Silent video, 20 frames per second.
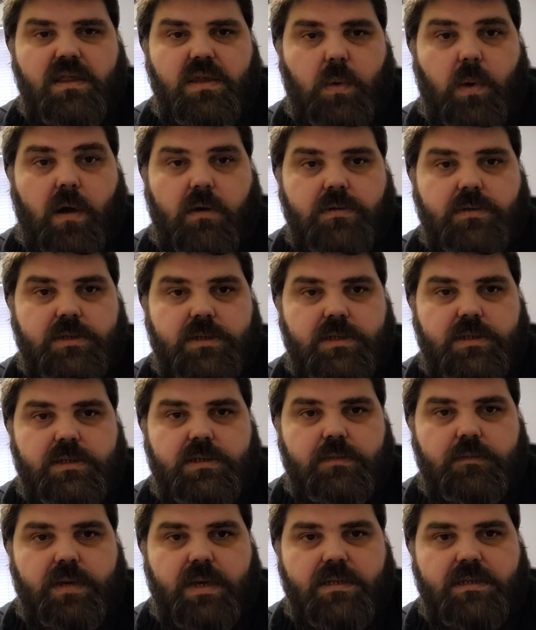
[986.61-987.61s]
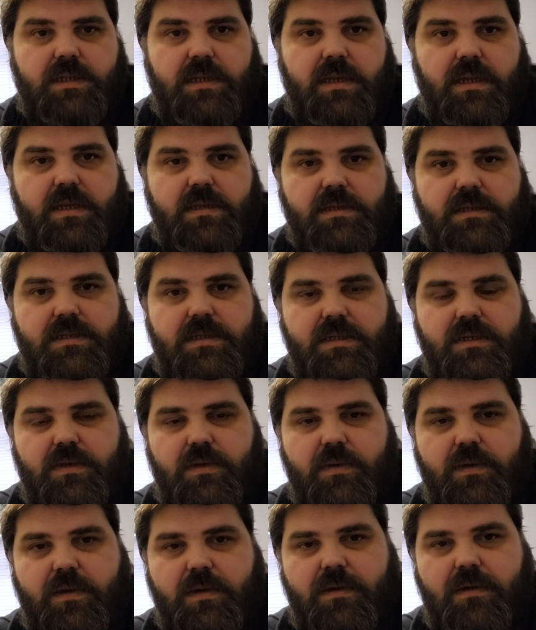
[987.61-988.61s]
the waltzers basically is a
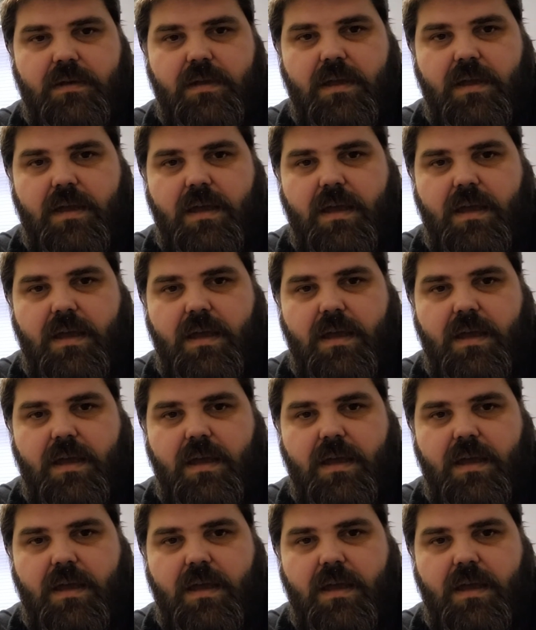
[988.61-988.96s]
tilt-a-whirl.